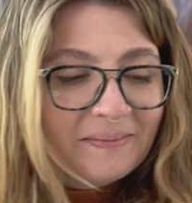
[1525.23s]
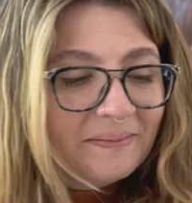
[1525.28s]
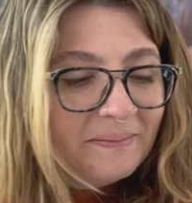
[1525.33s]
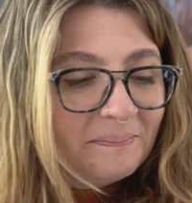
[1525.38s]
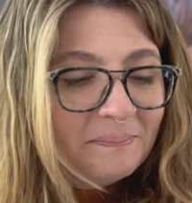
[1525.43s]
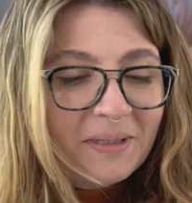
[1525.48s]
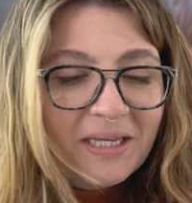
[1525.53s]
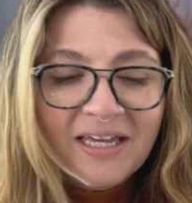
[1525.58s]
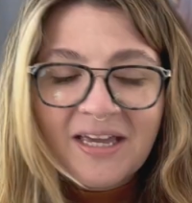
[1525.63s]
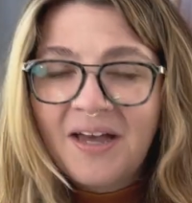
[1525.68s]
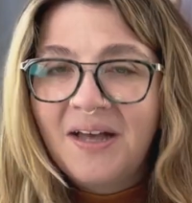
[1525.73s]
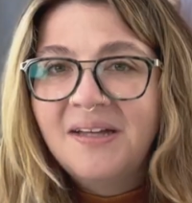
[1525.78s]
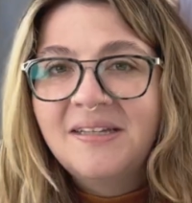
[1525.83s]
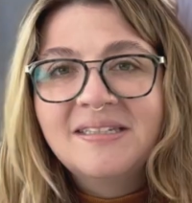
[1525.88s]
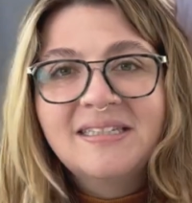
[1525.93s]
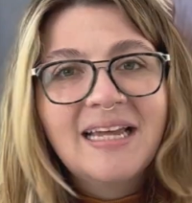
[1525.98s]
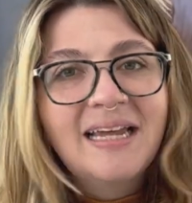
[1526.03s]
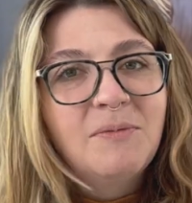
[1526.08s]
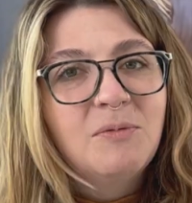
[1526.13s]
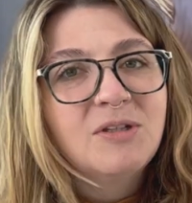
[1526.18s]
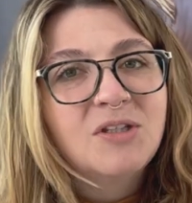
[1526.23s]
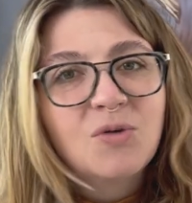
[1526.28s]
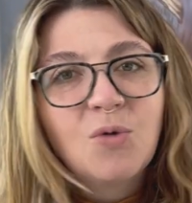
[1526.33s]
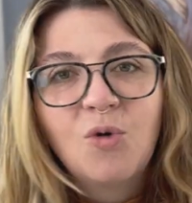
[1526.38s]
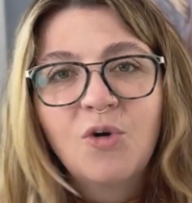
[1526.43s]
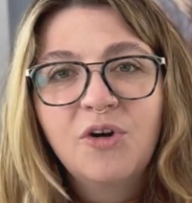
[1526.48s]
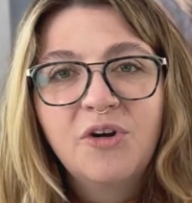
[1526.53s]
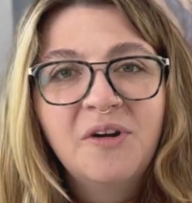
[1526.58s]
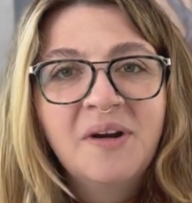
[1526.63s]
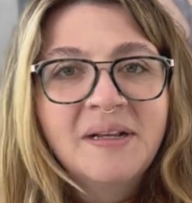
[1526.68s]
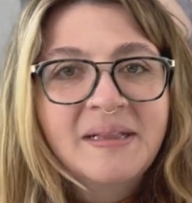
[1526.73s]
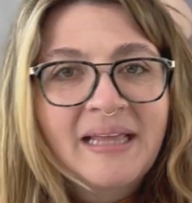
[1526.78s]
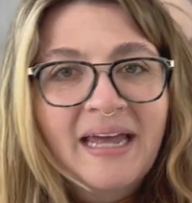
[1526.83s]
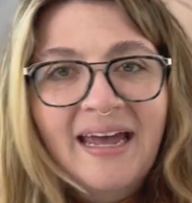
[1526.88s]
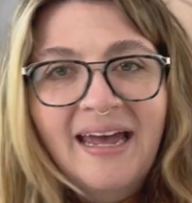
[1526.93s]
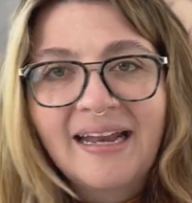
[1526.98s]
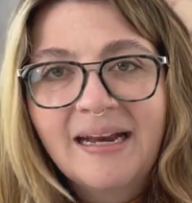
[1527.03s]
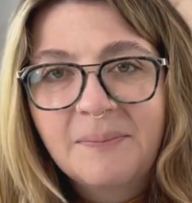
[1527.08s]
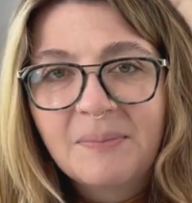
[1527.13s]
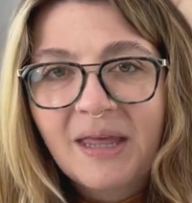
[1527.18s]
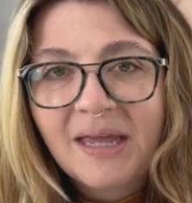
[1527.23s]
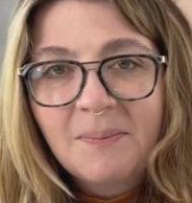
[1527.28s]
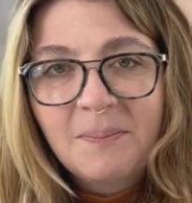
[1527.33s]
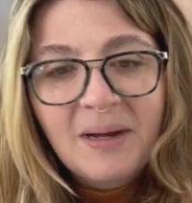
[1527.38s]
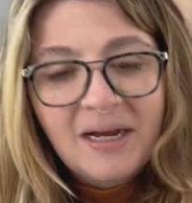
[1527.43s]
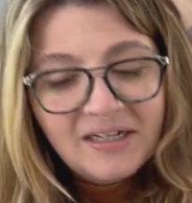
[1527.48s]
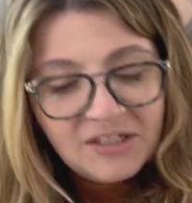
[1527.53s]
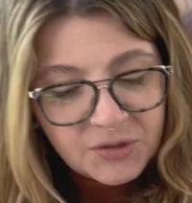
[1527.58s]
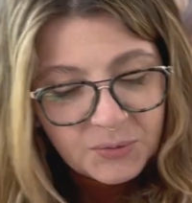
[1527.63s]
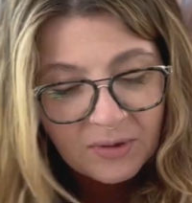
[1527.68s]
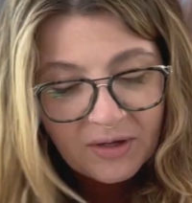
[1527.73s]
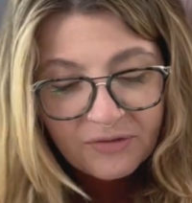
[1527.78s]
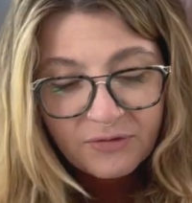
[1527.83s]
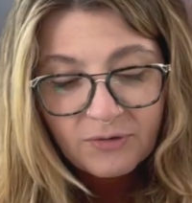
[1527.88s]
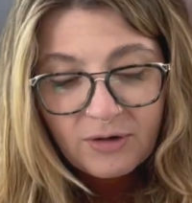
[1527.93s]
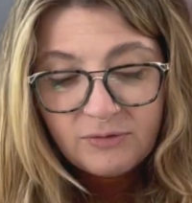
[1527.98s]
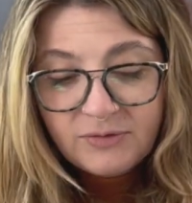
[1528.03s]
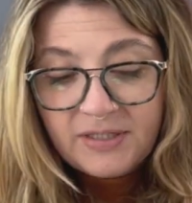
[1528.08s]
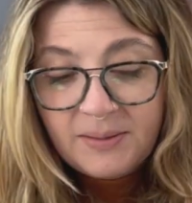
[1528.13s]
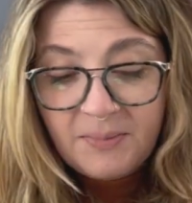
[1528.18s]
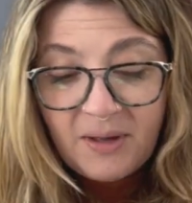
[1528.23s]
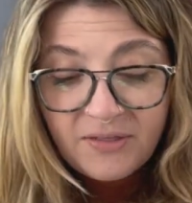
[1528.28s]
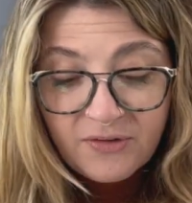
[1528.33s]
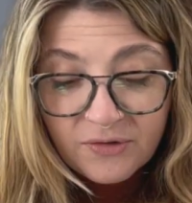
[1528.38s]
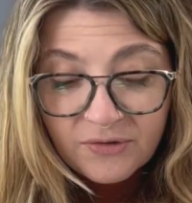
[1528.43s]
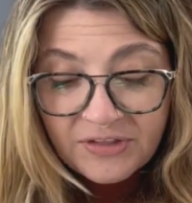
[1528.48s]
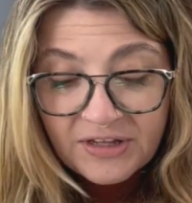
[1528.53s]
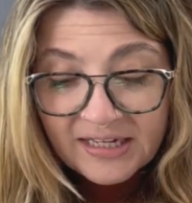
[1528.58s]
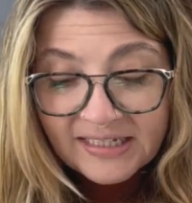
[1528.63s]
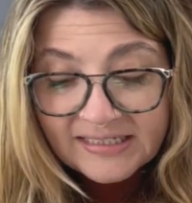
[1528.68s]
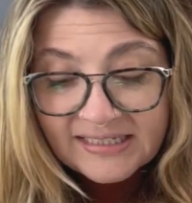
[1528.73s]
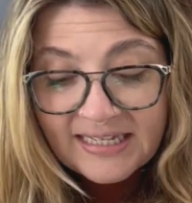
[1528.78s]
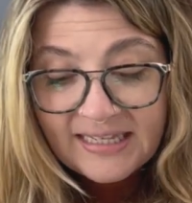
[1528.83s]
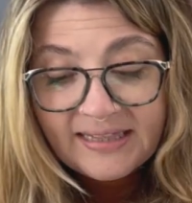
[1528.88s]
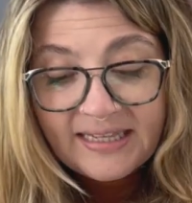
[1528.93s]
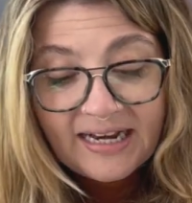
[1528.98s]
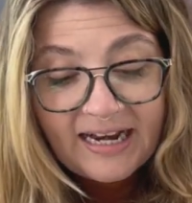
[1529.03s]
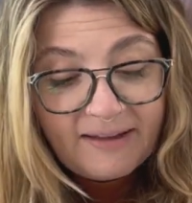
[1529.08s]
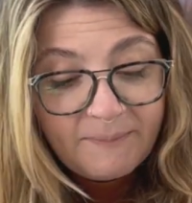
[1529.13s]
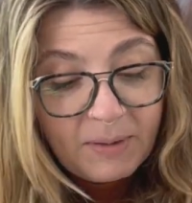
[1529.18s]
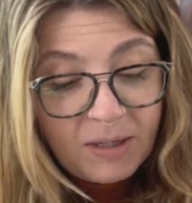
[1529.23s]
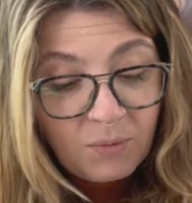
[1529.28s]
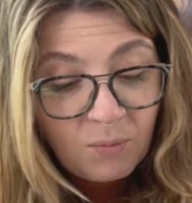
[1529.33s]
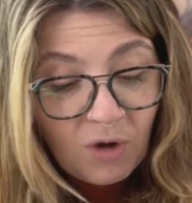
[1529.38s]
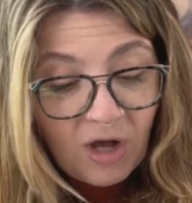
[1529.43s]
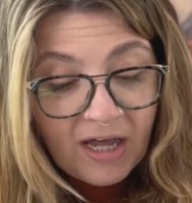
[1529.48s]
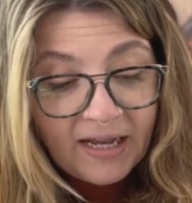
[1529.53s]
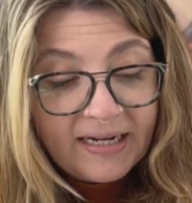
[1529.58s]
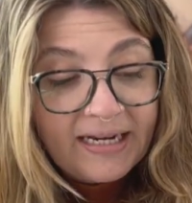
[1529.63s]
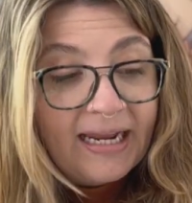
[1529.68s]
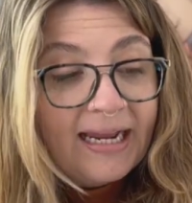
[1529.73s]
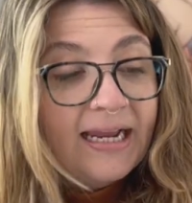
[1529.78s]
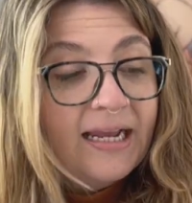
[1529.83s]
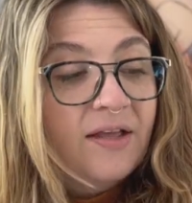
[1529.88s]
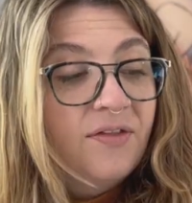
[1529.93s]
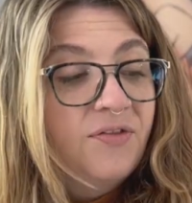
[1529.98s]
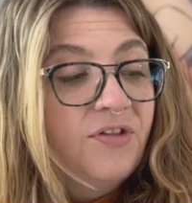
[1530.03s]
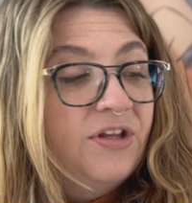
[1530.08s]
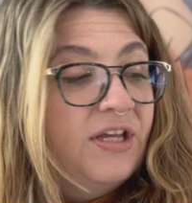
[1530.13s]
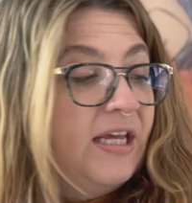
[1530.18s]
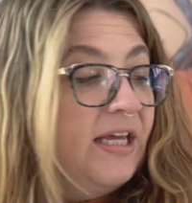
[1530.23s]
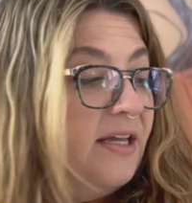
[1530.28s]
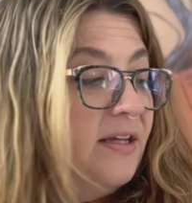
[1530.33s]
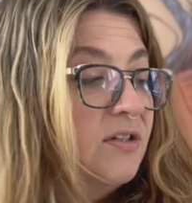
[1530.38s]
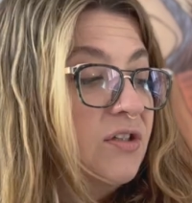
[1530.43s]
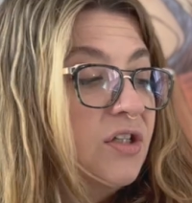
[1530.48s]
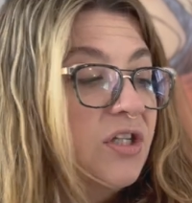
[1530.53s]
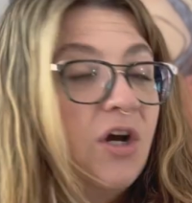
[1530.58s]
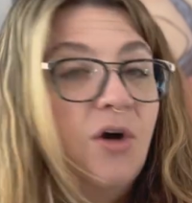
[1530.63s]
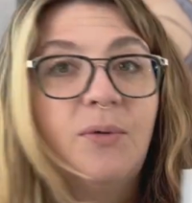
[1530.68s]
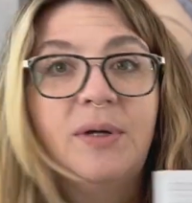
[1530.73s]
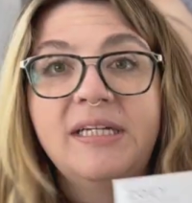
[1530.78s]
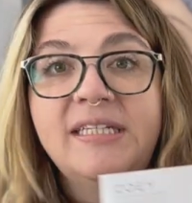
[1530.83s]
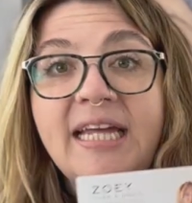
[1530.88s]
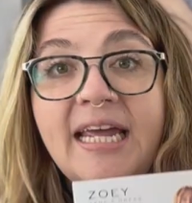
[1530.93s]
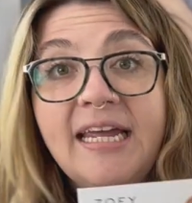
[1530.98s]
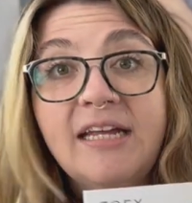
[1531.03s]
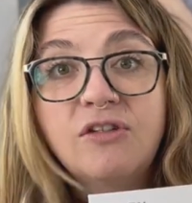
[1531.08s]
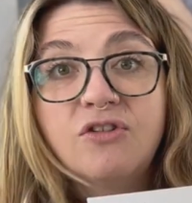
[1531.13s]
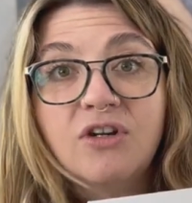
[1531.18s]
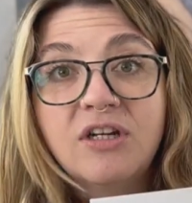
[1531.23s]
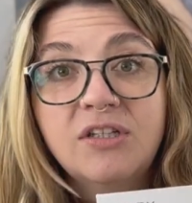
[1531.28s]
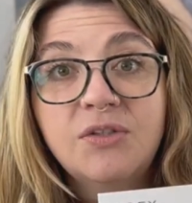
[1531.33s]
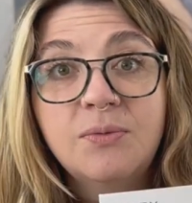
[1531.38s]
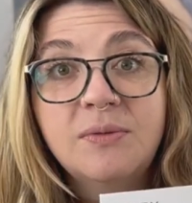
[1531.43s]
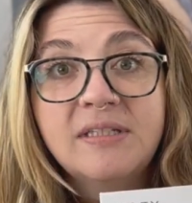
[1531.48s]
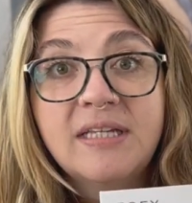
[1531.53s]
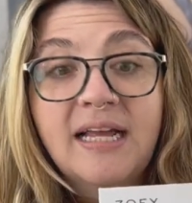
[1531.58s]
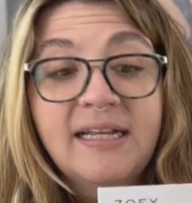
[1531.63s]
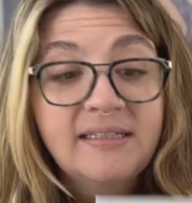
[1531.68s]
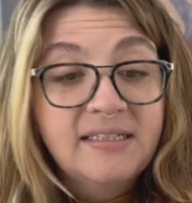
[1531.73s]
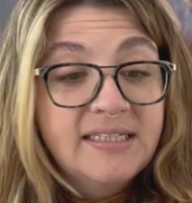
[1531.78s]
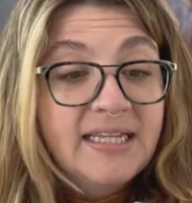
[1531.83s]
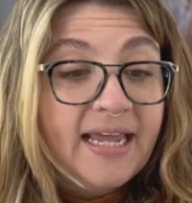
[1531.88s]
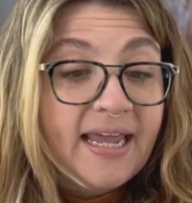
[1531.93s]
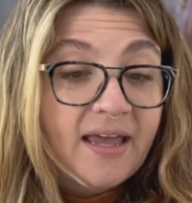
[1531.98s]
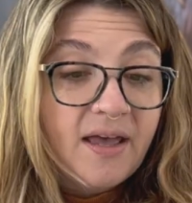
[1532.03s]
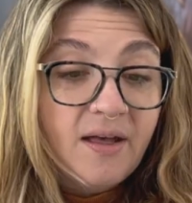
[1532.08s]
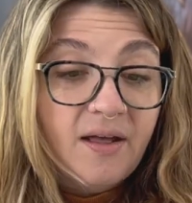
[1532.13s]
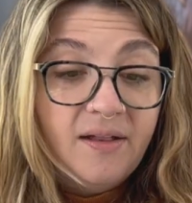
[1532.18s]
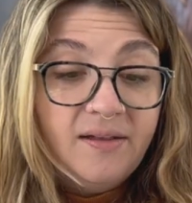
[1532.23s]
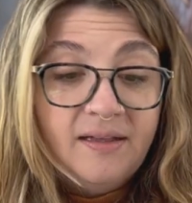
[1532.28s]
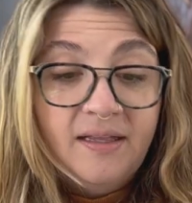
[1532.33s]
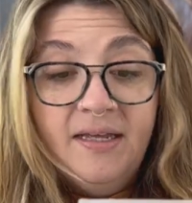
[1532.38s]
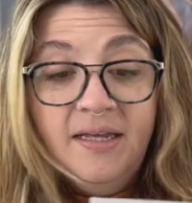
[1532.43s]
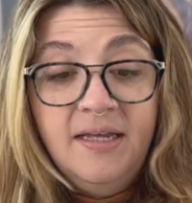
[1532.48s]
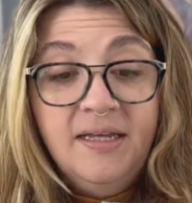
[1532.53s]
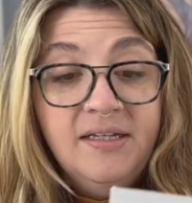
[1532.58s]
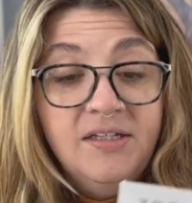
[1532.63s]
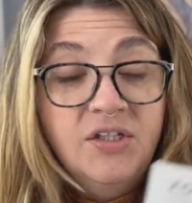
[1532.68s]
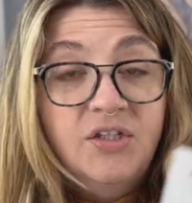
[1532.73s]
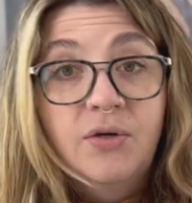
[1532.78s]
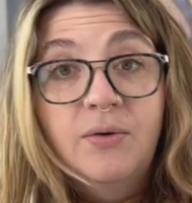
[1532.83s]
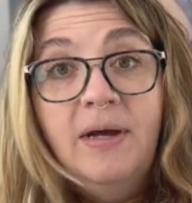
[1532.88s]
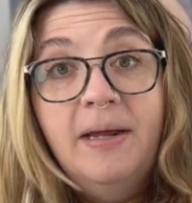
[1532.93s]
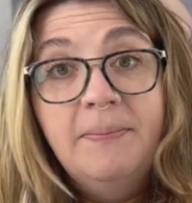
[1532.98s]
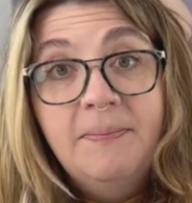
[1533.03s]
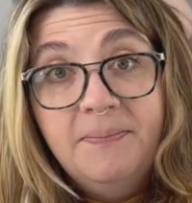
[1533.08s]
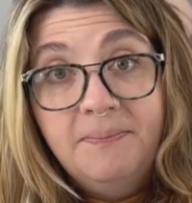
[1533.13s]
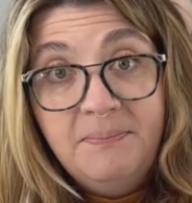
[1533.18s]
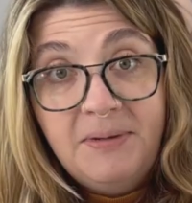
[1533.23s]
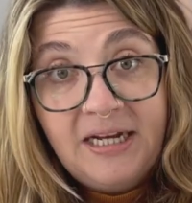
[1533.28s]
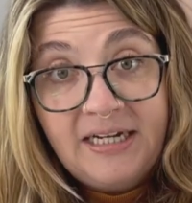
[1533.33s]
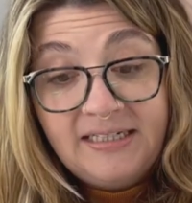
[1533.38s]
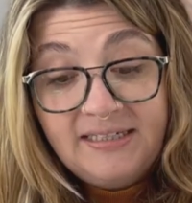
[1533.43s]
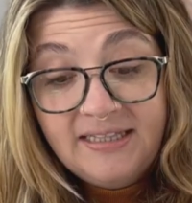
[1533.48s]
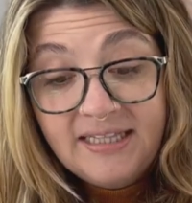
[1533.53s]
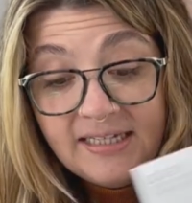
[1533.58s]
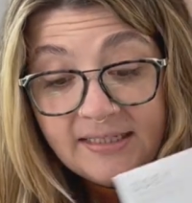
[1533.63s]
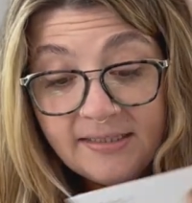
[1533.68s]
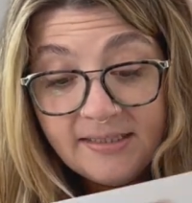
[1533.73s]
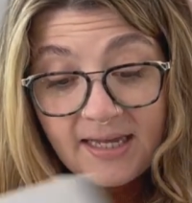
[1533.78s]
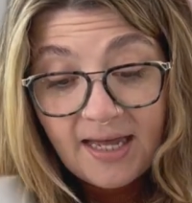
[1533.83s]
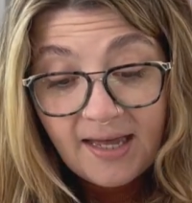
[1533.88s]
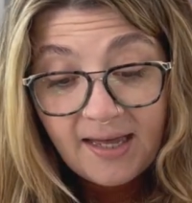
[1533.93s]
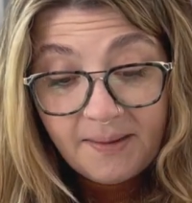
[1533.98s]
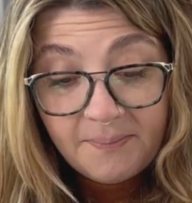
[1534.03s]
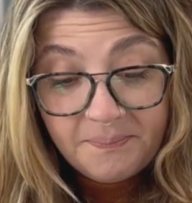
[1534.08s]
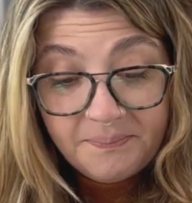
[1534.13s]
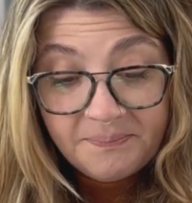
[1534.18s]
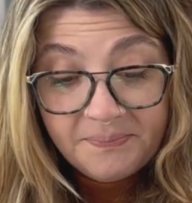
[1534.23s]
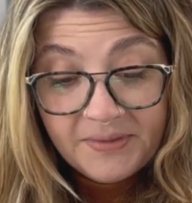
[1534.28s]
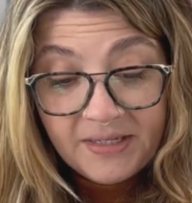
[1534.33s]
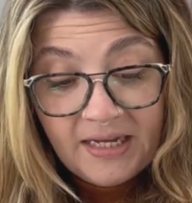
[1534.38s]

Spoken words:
because I was ordering that, I'm like, might as well throw some other things in that I've been wanting. The Zoe tank dress was on sale, so I picked this up.